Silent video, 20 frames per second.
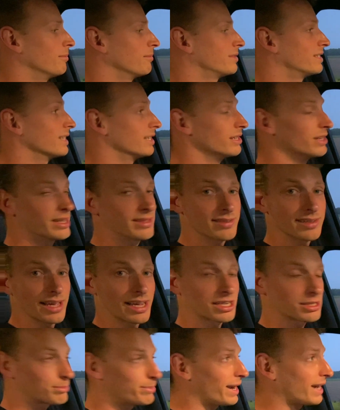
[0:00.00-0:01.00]
Did not
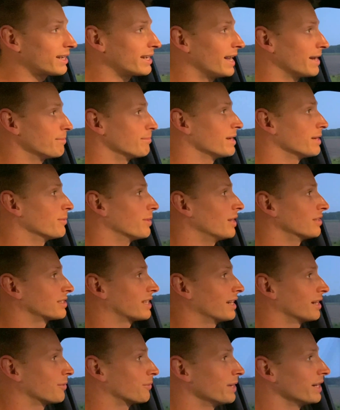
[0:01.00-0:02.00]
expect that. Meanwhile, it's
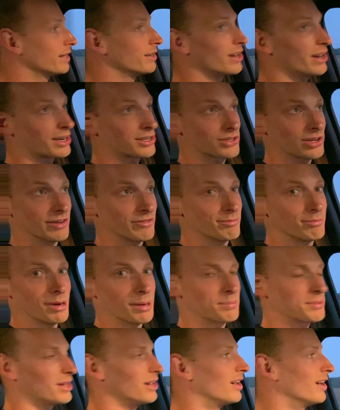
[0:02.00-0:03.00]
getting really dark, so I've
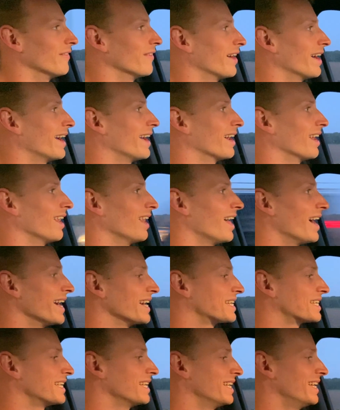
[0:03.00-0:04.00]
popped on a
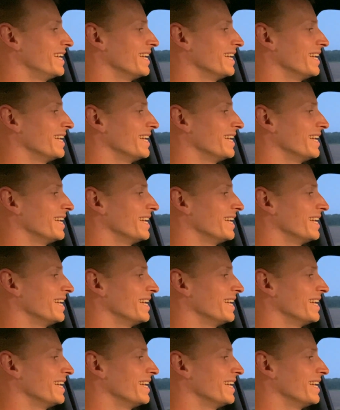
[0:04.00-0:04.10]
light.